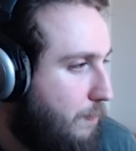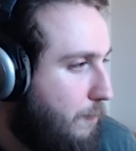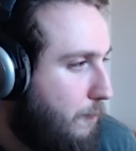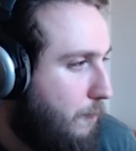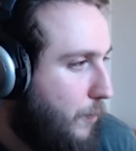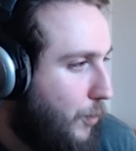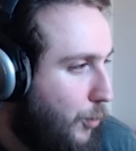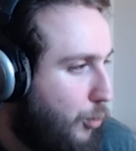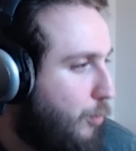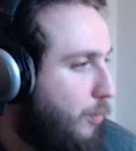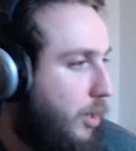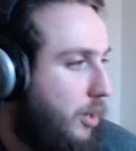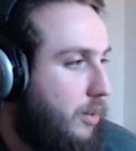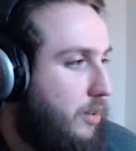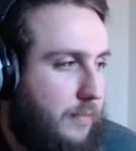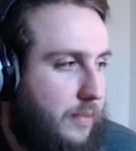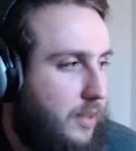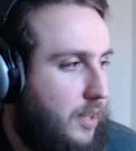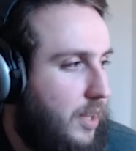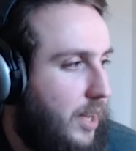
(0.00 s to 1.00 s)
Pneuma.
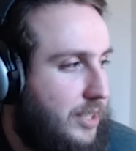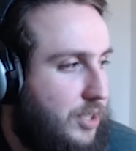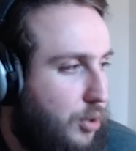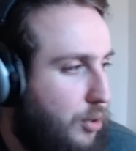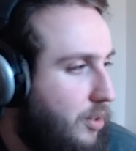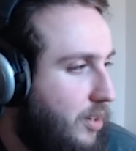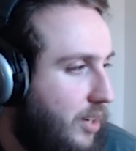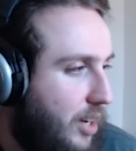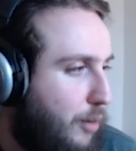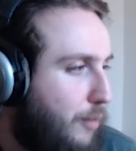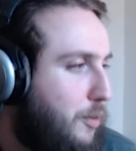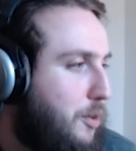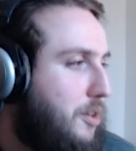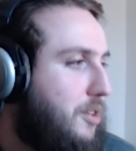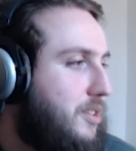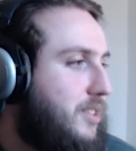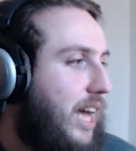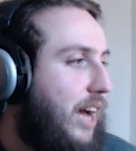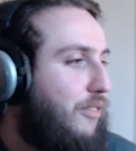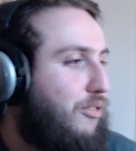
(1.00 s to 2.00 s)
At certain
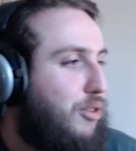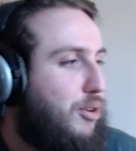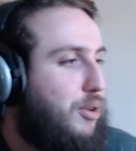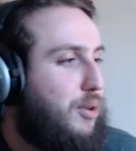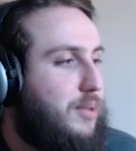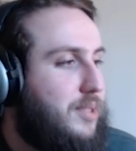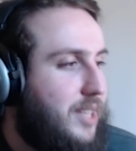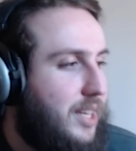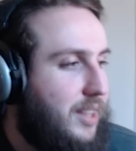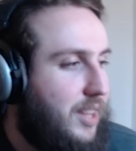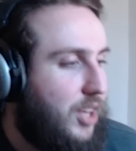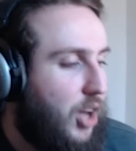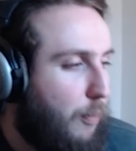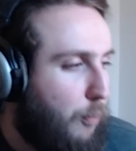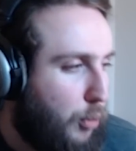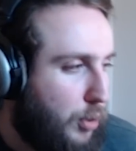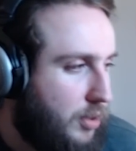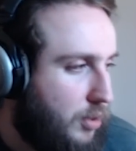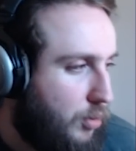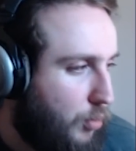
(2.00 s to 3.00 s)
intervals, after using the
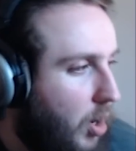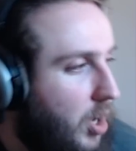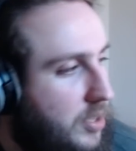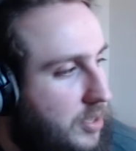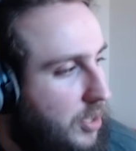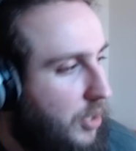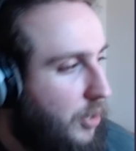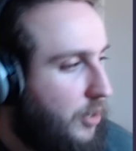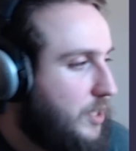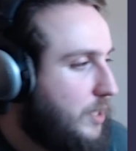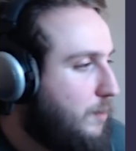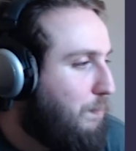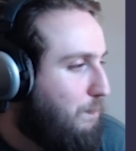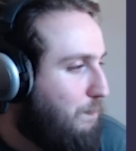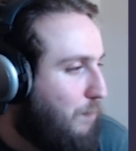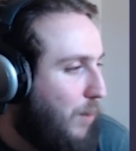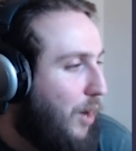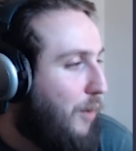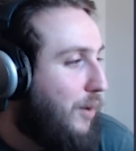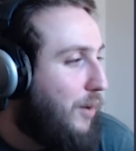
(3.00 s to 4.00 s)
upward thrust, a
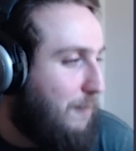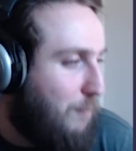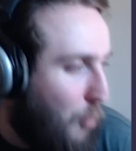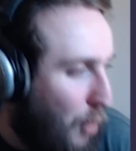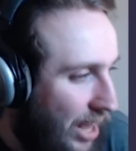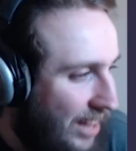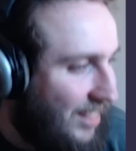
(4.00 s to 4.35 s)
Spirit Breath